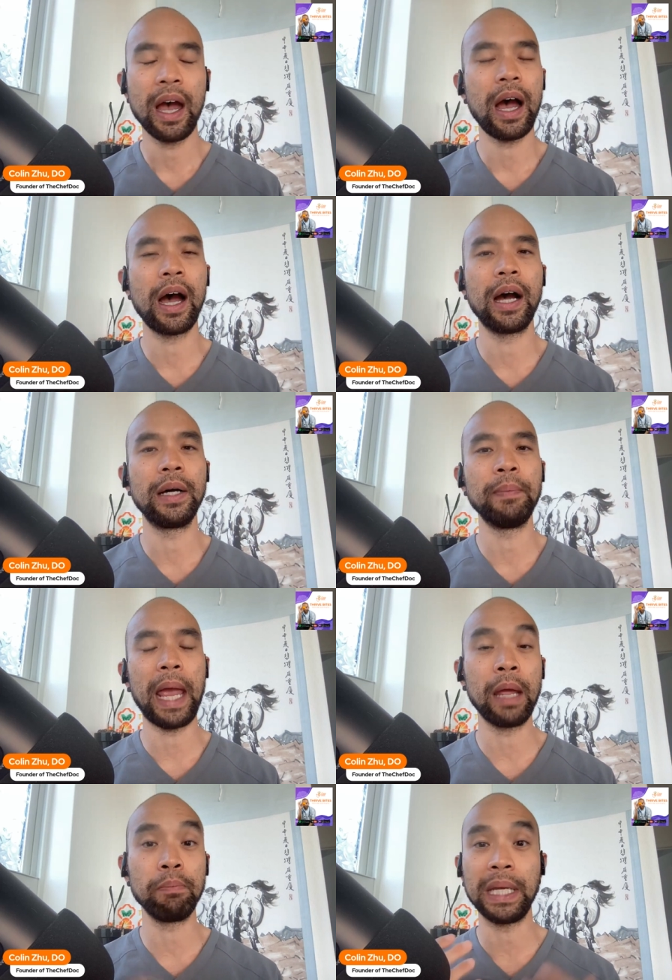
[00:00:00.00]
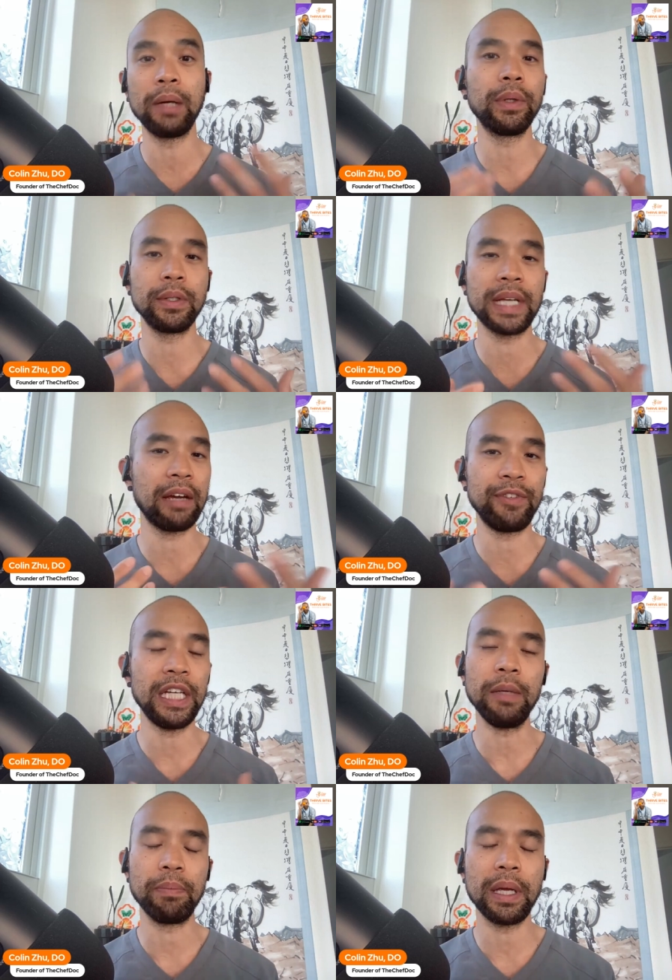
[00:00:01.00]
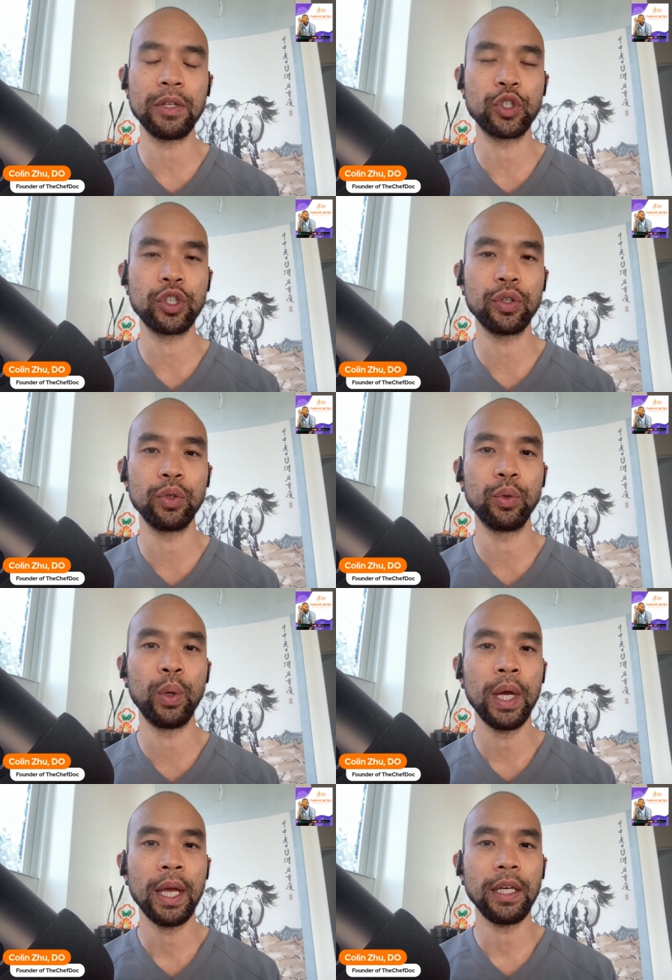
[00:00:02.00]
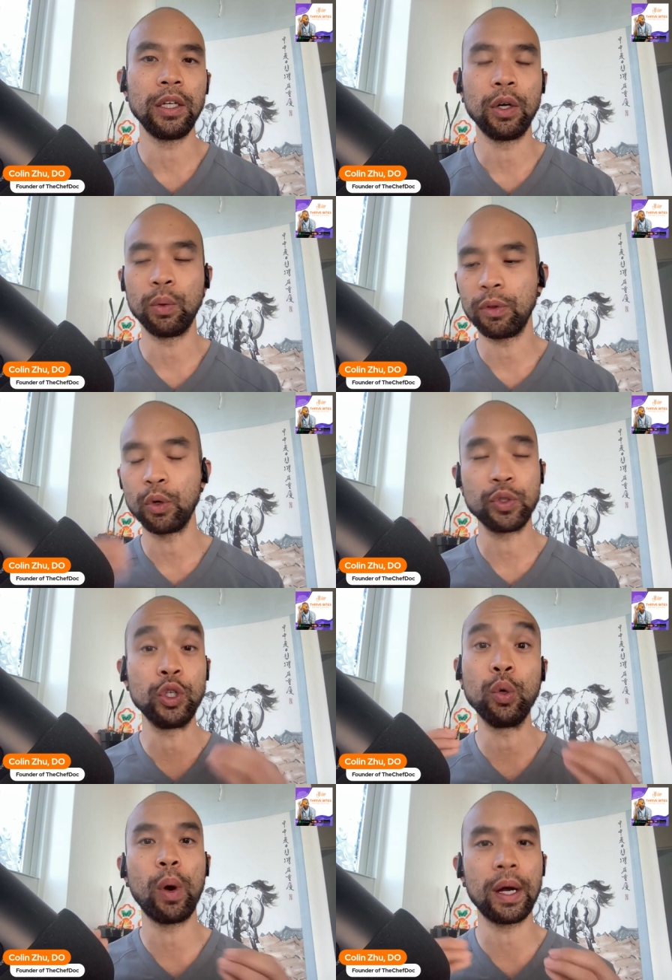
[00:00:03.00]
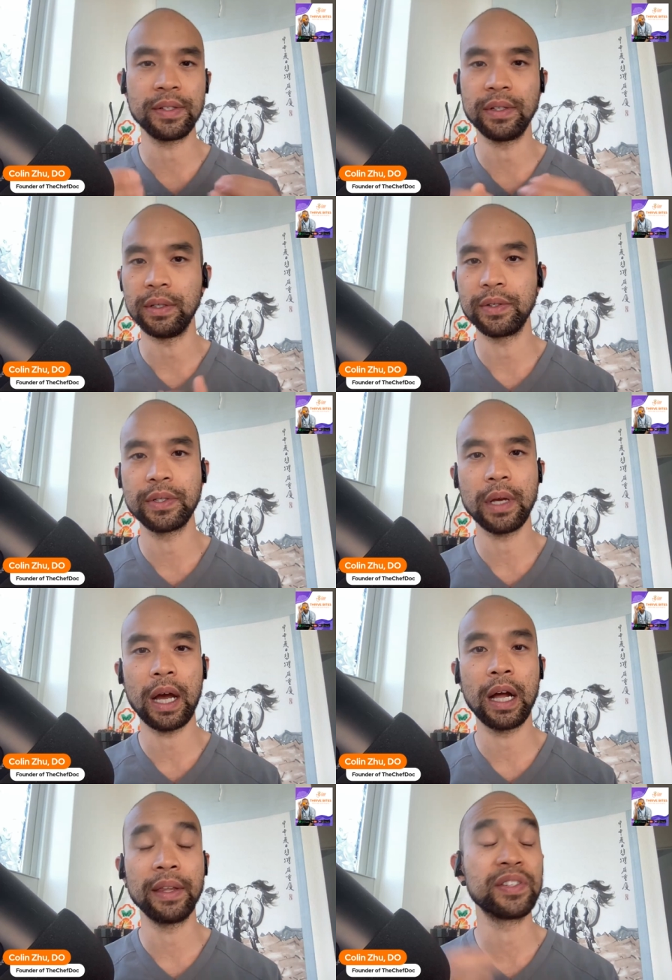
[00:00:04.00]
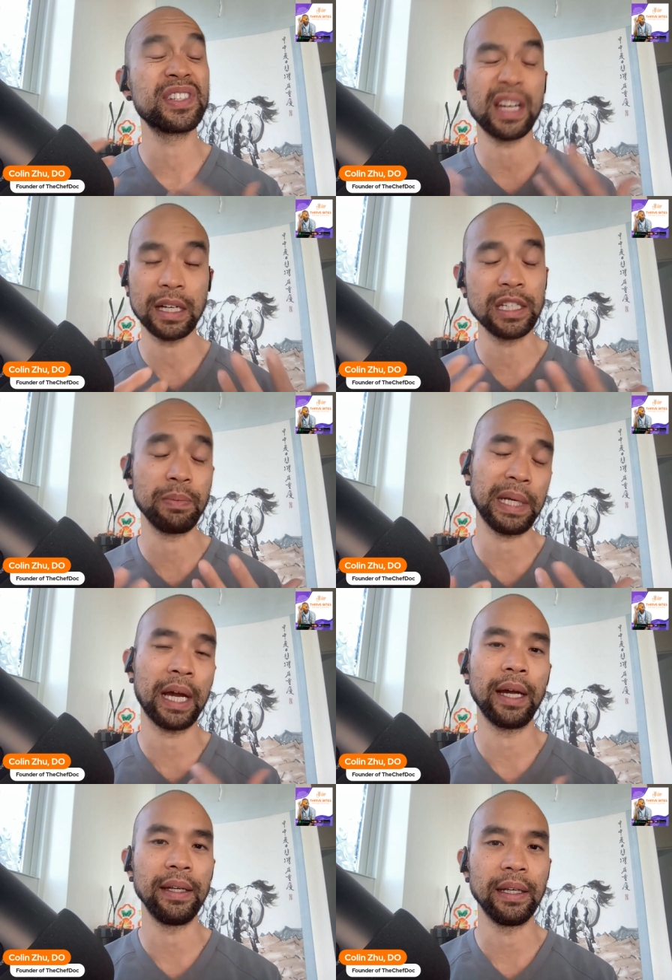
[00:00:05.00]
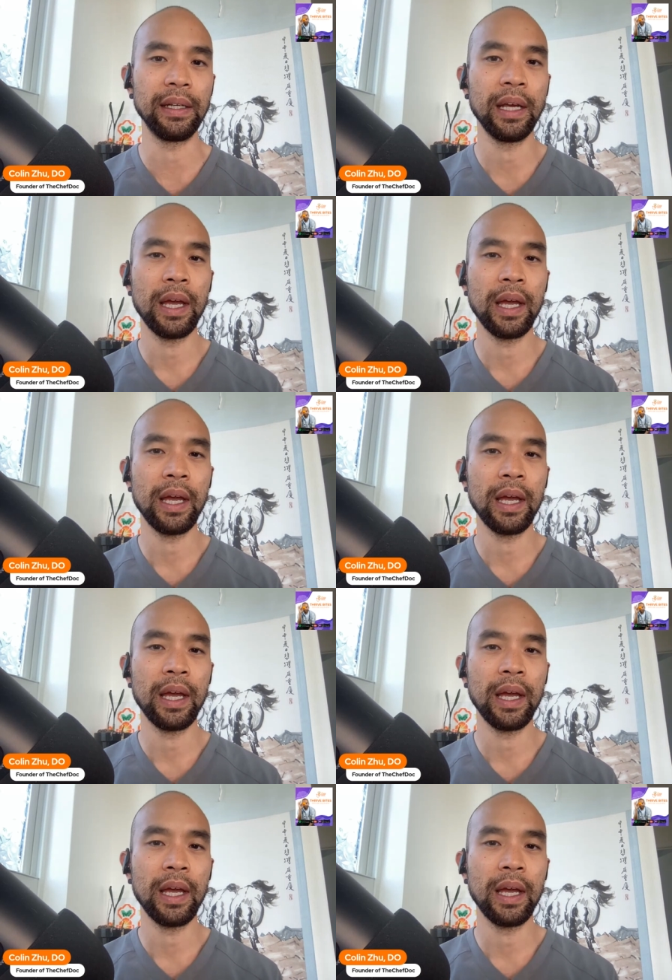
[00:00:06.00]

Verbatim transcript: um, and be able to dive deep into you know those nuances, uh, the signs behind it.